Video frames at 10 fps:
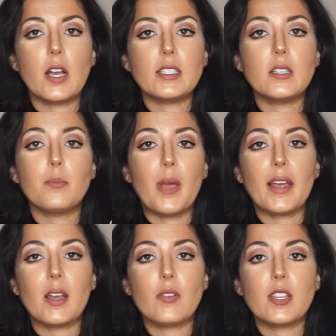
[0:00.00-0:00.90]
I didn't
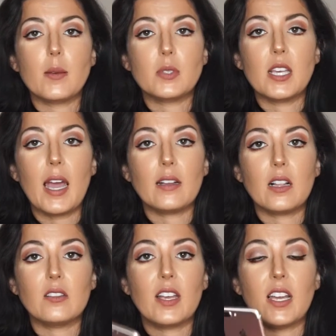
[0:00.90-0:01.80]
back everything up to the
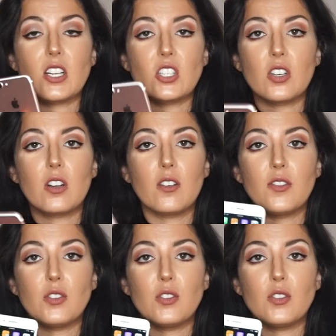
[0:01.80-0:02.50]
iCloud like I should have.